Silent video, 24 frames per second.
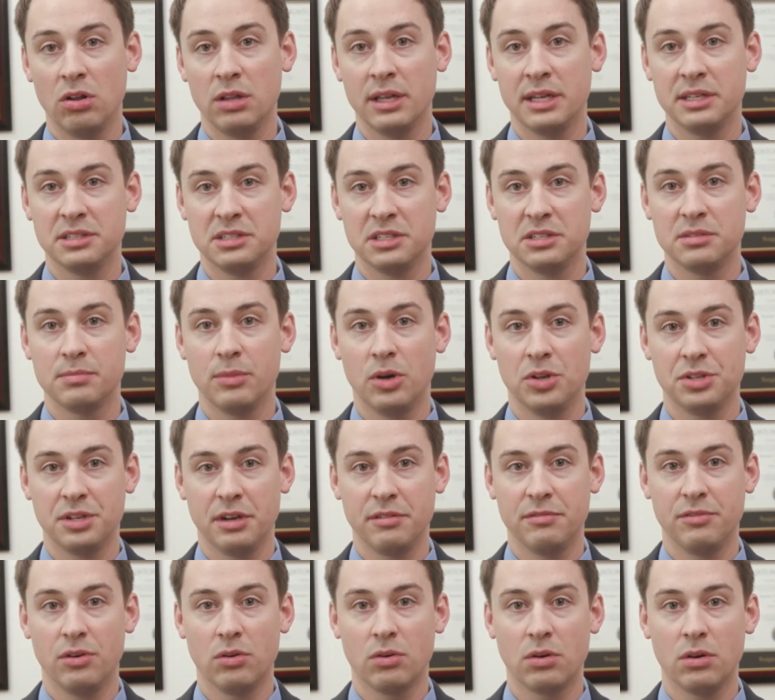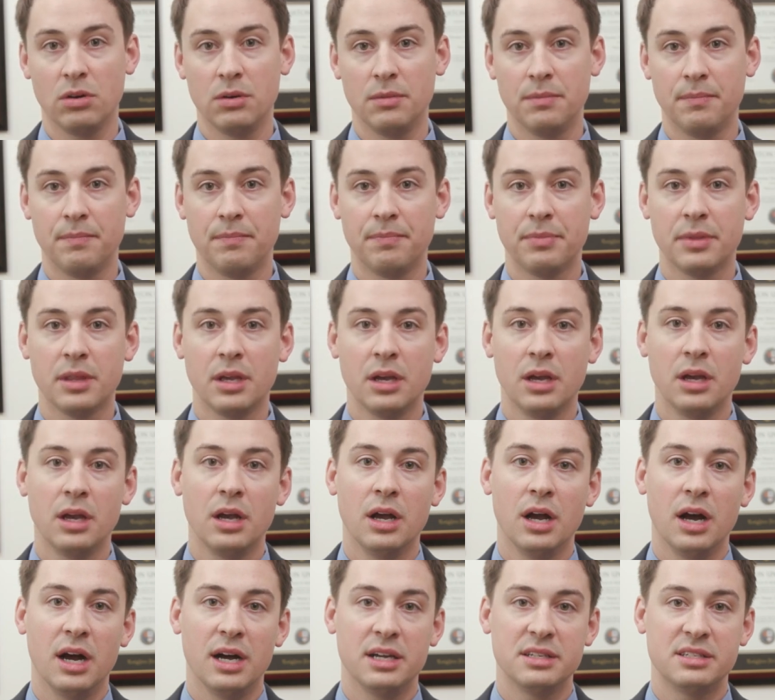lenses multifocal?
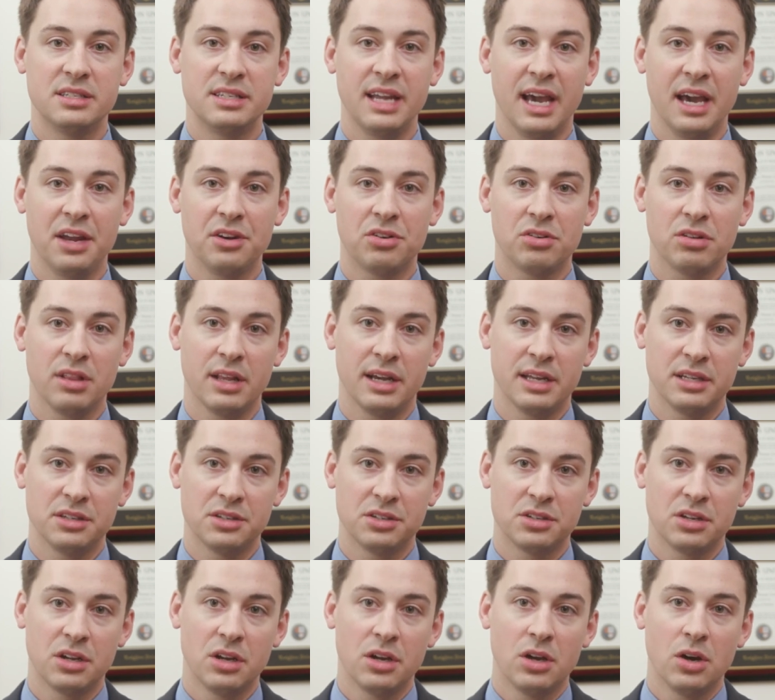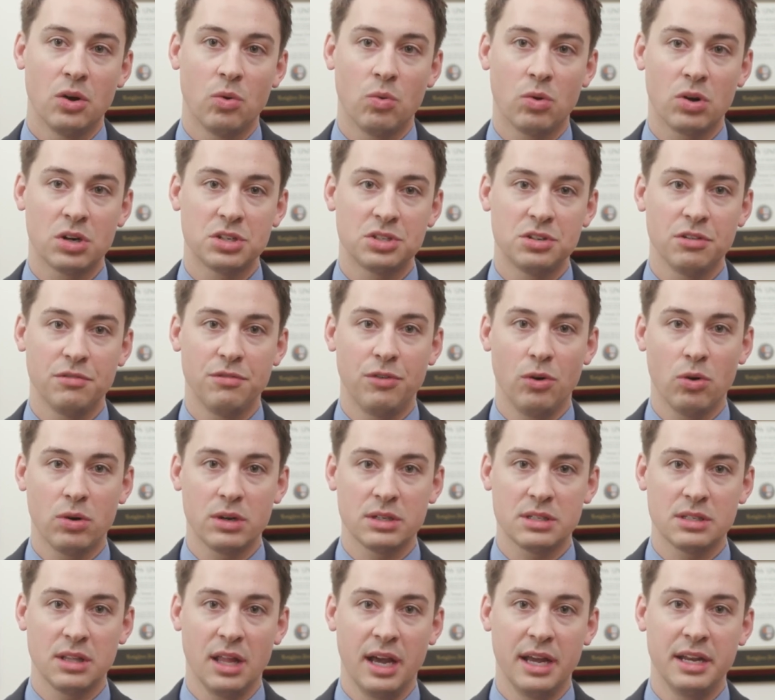A standard lens works to
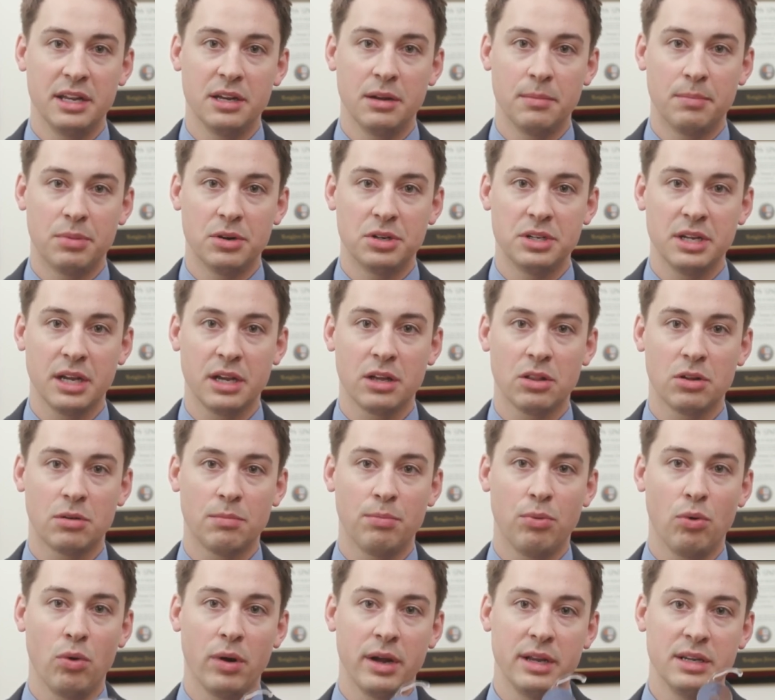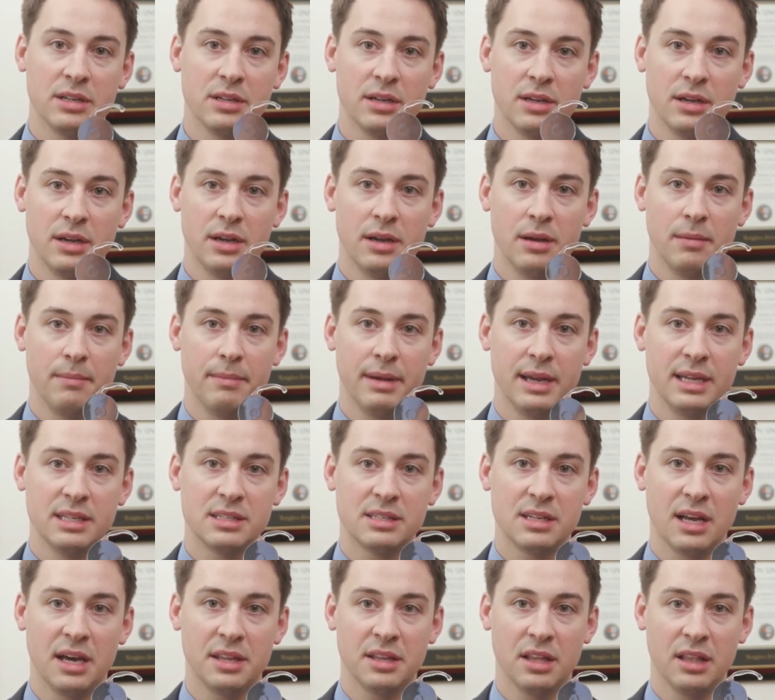focus light at a particular point based
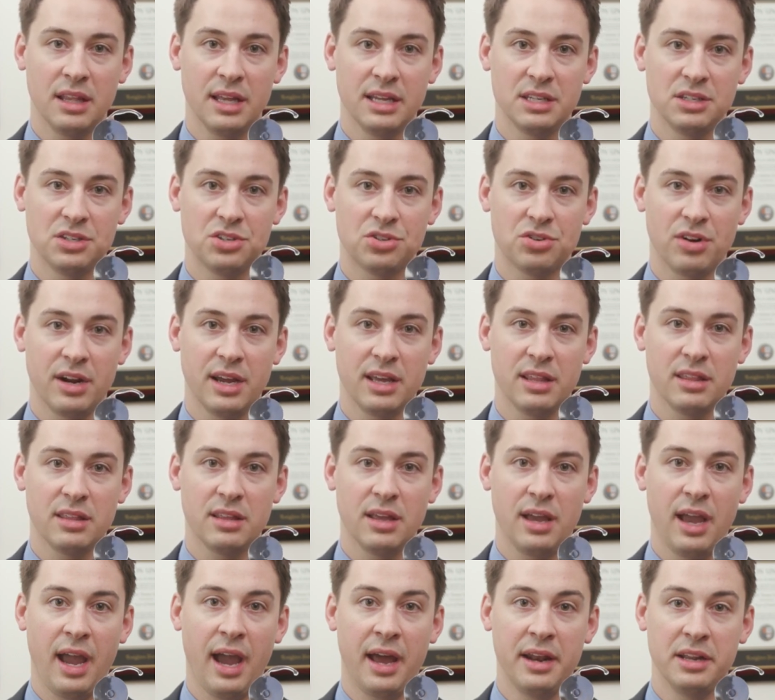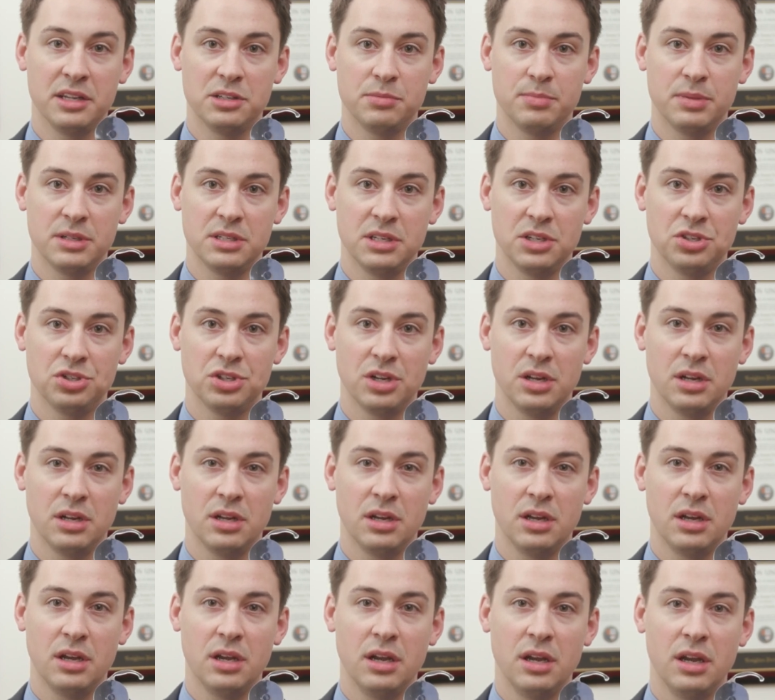on the lens strength and its position.
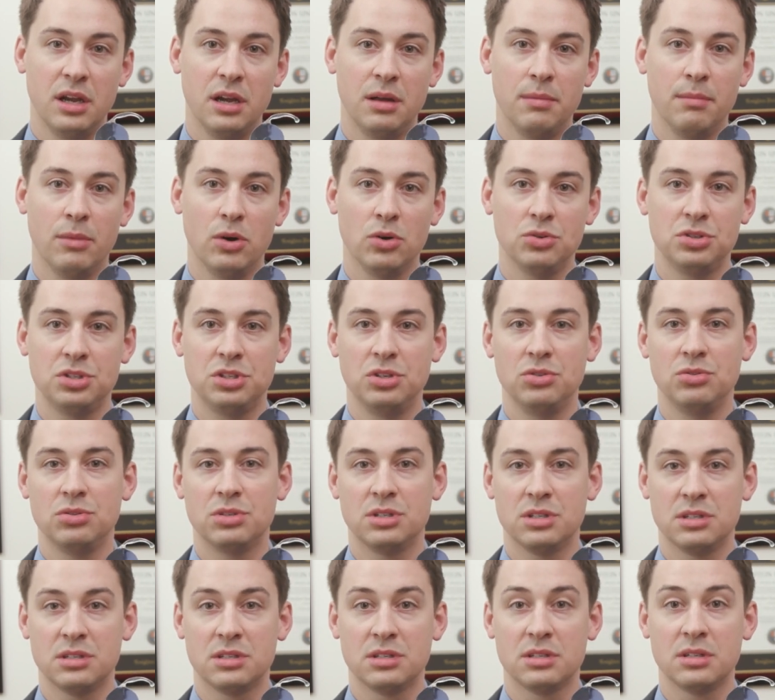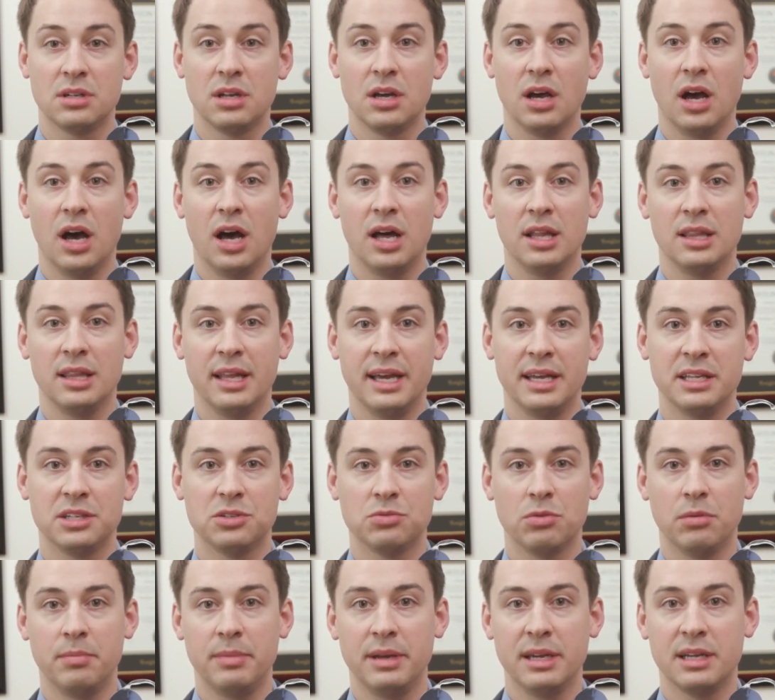In most uses, a lens
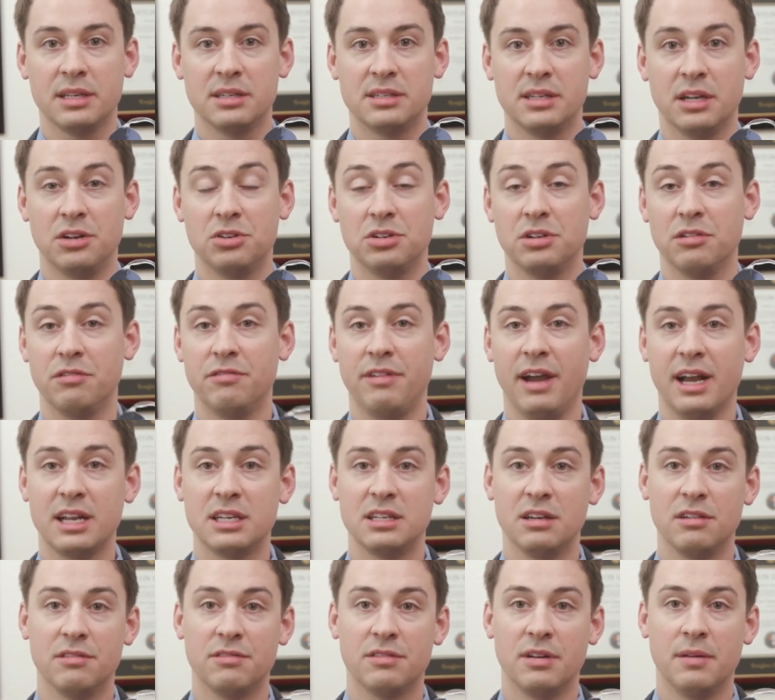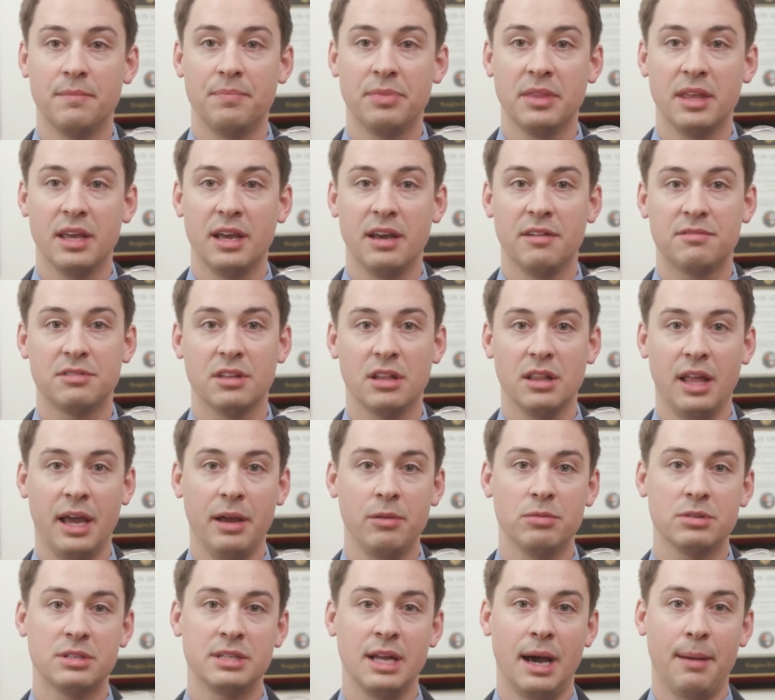would be considered defective if the light
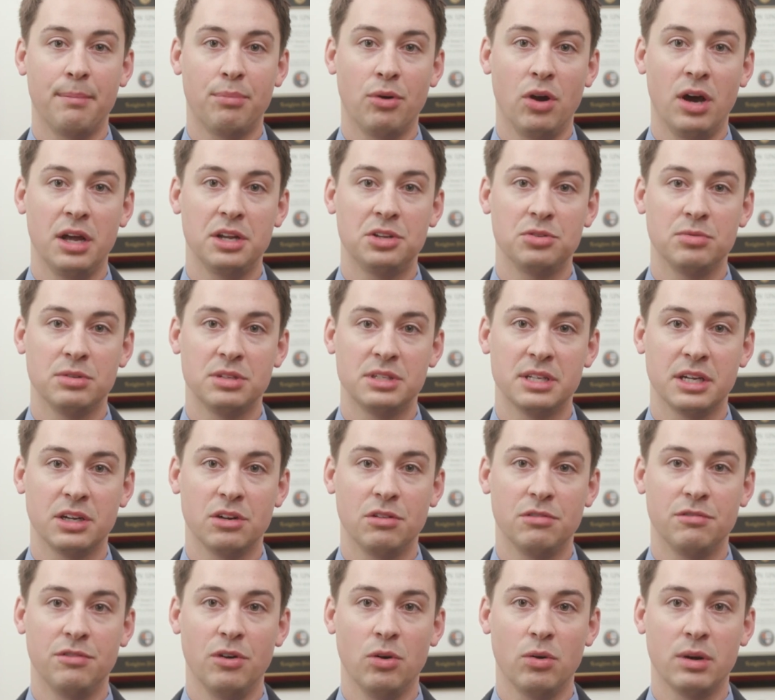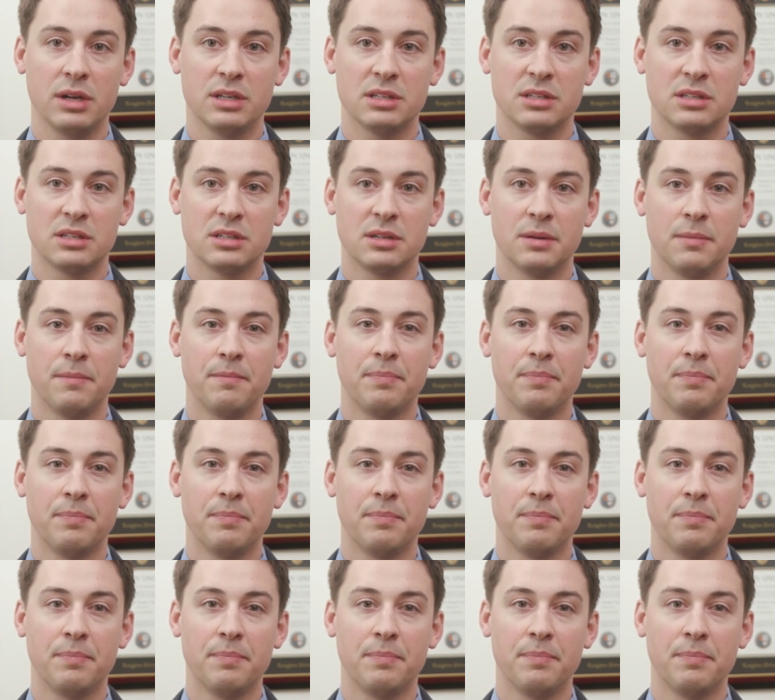was not brought to a single focus.